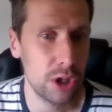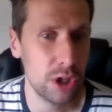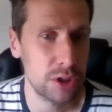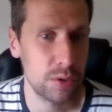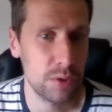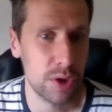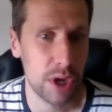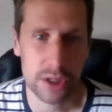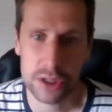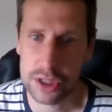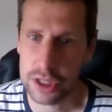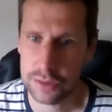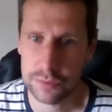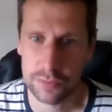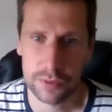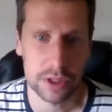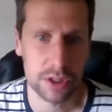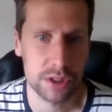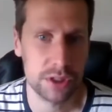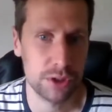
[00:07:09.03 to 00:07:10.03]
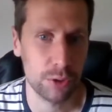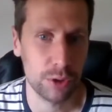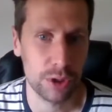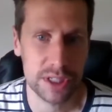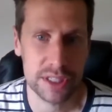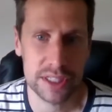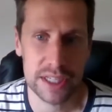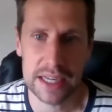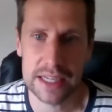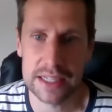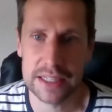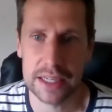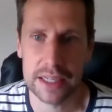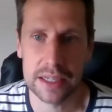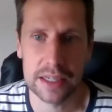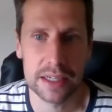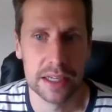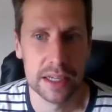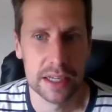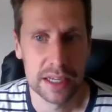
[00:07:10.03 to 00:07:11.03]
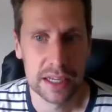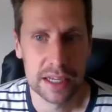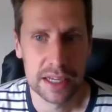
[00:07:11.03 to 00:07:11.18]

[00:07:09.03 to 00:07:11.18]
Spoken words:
So not just for a short season,